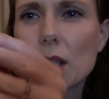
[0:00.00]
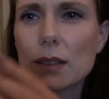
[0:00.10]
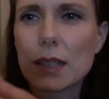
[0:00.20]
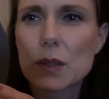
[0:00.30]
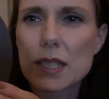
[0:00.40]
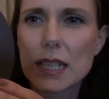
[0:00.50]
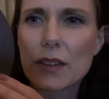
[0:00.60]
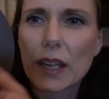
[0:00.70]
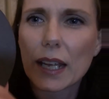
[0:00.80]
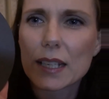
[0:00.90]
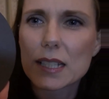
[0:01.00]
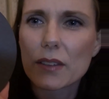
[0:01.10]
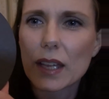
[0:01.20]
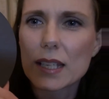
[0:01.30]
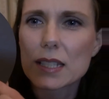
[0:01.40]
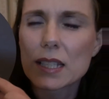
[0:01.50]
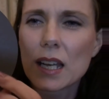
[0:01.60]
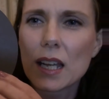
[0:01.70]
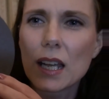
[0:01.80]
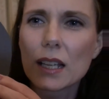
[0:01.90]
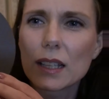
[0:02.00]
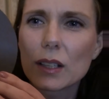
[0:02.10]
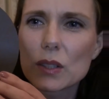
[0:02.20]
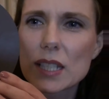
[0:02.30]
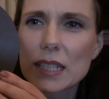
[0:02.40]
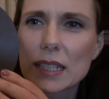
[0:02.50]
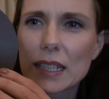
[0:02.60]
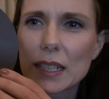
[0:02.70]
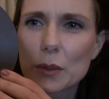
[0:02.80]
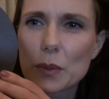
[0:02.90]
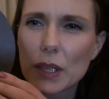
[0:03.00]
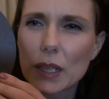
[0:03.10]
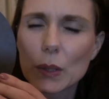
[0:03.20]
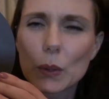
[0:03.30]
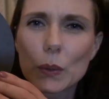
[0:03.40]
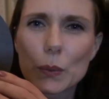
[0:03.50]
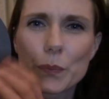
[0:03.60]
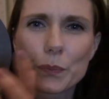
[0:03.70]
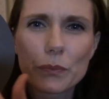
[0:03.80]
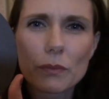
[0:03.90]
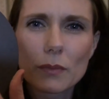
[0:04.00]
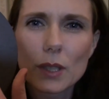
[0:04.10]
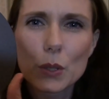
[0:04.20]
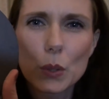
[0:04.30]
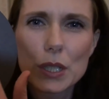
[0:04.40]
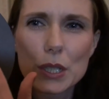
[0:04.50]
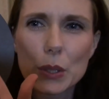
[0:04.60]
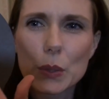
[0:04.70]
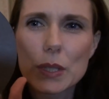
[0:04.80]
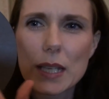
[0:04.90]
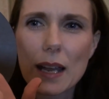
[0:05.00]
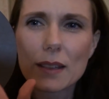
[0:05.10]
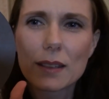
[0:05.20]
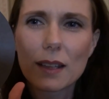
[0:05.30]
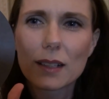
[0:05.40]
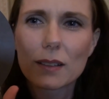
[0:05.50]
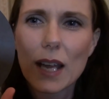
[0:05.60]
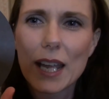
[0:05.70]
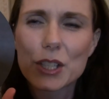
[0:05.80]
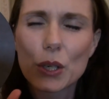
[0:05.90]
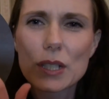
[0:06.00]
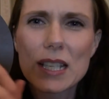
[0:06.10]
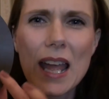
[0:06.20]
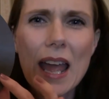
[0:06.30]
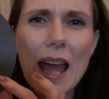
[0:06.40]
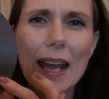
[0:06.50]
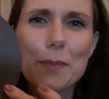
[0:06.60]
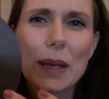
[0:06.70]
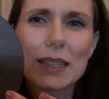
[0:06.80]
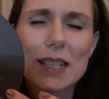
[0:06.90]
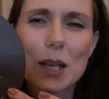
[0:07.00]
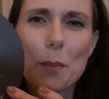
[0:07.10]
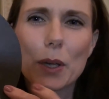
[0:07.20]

little slate thing and it's got this little scene here with a little toadstools and the little hedgehogs and I picked this up